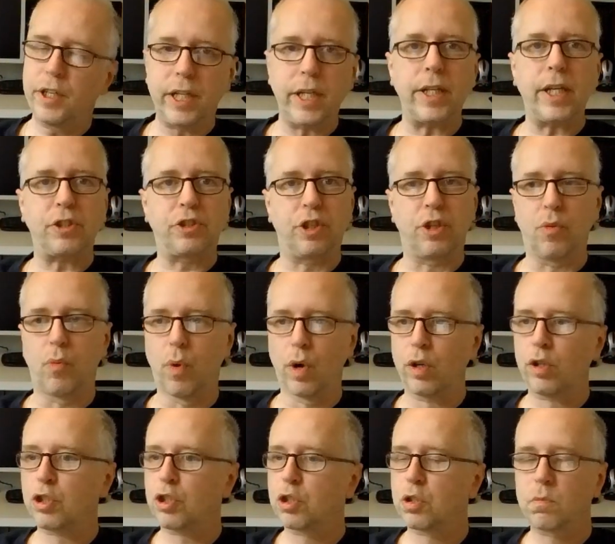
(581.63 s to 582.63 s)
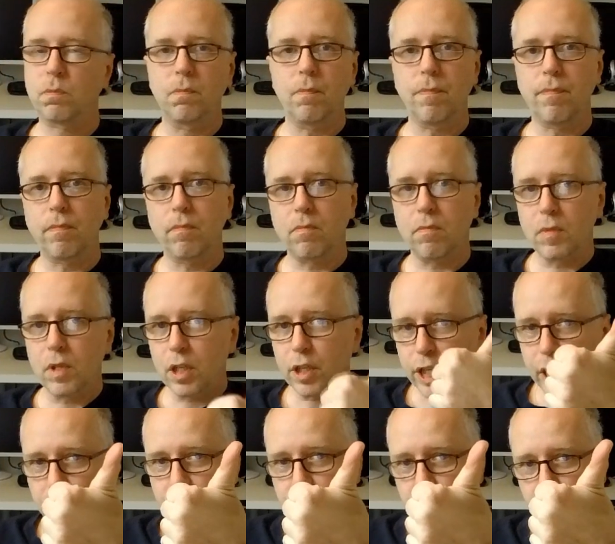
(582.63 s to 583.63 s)
that actually works.
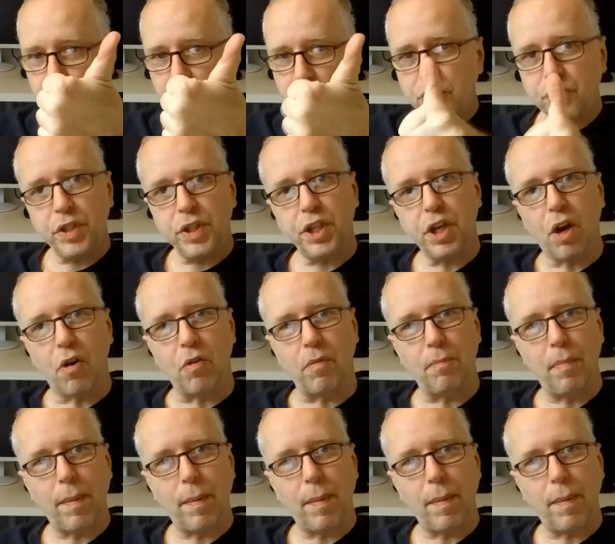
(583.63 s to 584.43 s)
Catch you on the next video.